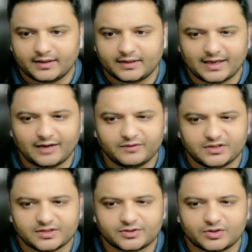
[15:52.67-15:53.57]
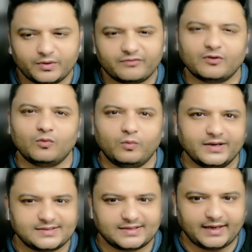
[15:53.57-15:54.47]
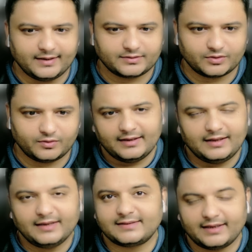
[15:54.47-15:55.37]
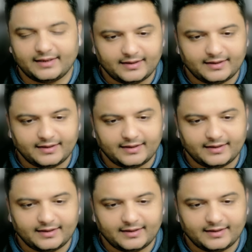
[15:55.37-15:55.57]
can we just do it from one side? So let's say